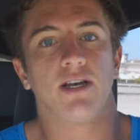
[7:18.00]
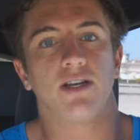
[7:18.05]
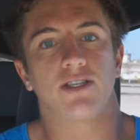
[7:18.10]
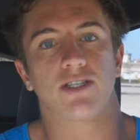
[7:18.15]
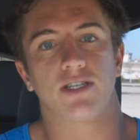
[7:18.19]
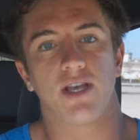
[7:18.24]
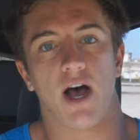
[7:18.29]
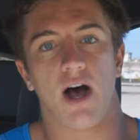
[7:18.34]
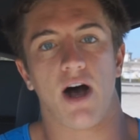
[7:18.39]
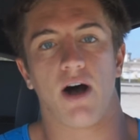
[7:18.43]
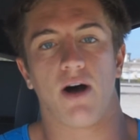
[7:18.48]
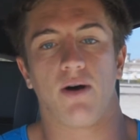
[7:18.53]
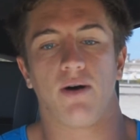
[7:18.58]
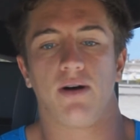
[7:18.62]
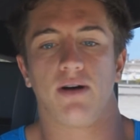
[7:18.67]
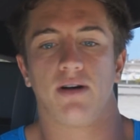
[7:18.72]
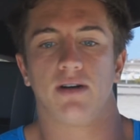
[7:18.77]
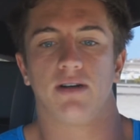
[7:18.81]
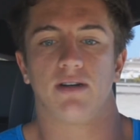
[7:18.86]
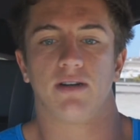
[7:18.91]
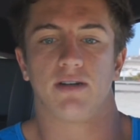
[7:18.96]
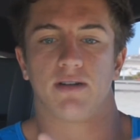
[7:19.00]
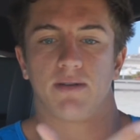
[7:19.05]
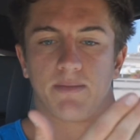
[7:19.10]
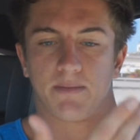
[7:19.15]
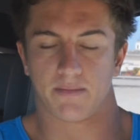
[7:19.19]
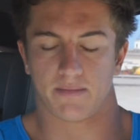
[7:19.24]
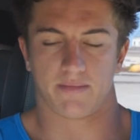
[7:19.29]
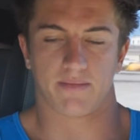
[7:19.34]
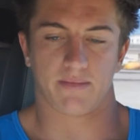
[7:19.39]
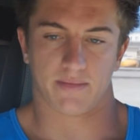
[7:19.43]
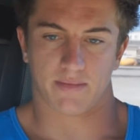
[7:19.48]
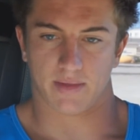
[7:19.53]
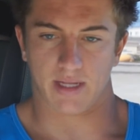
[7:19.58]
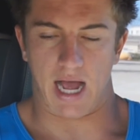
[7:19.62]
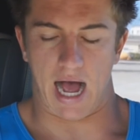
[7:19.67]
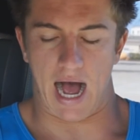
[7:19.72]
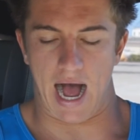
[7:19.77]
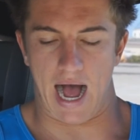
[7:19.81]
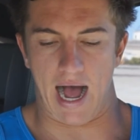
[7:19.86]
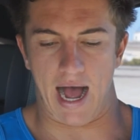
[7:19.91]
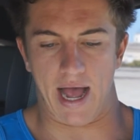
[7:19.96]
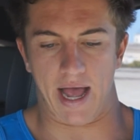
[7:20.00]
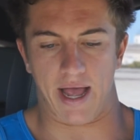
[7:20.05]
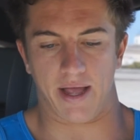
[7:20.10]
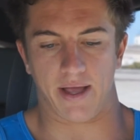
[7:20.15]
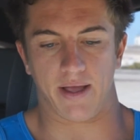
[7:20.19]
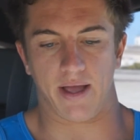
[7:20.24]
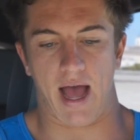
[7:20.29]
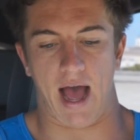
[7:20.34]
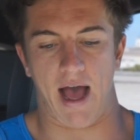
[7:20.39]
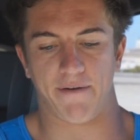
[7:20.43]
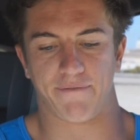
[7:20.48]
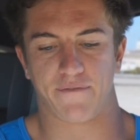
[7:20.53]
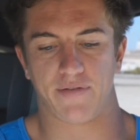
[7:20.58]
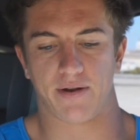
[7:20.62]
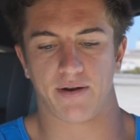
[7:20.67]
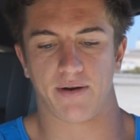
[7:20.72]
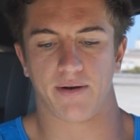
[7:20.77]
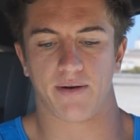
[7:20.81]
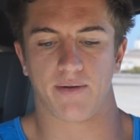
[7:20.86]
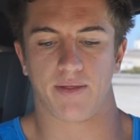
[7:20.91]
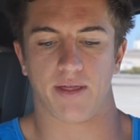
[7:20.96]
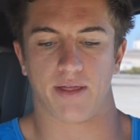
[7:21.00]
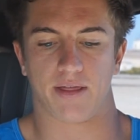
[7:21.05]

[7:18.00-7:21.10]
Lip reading: So, after